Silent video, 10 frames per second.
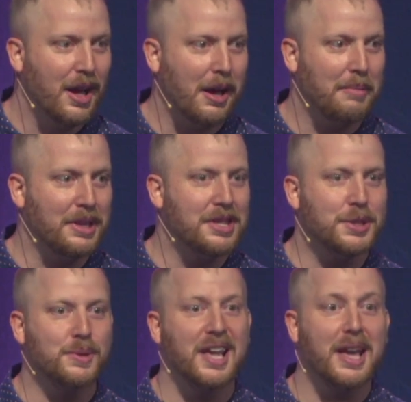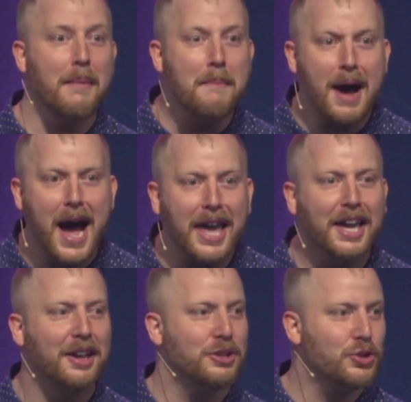I mean, this was like a mic
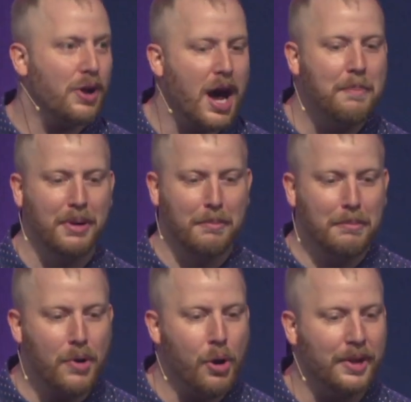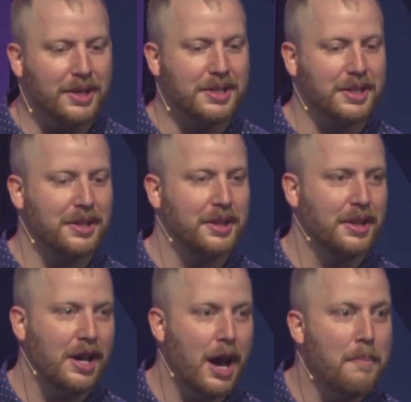drop moment,
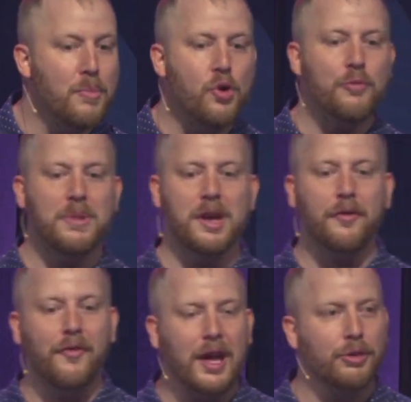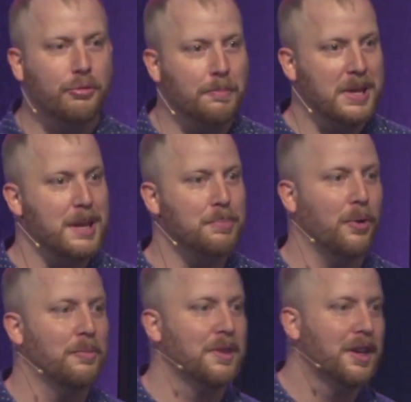a movement of faith through
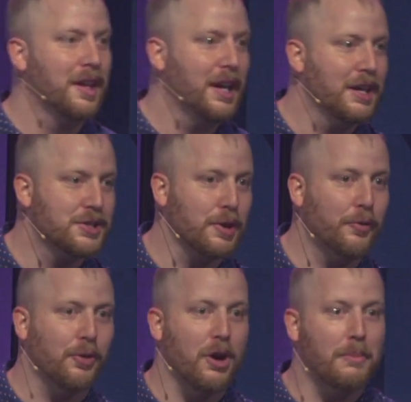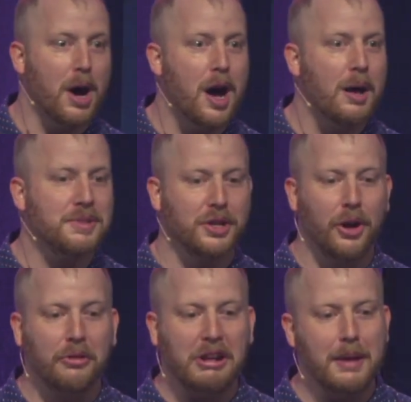people. And so, for our moms and
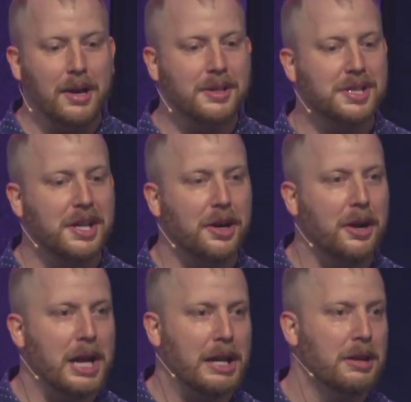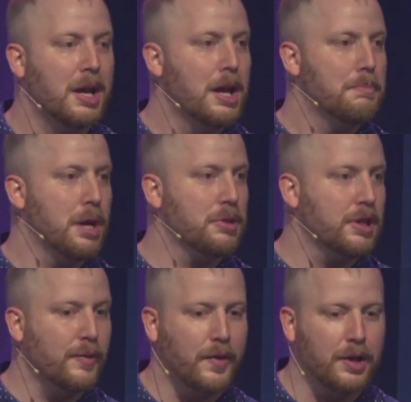our grandmas here and
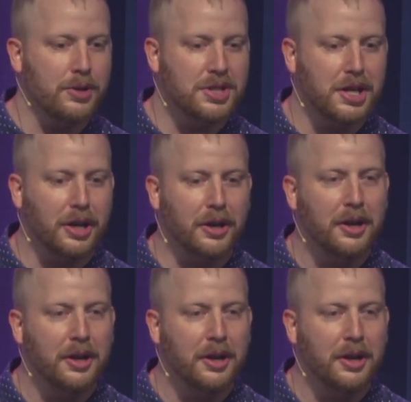motherly figures here,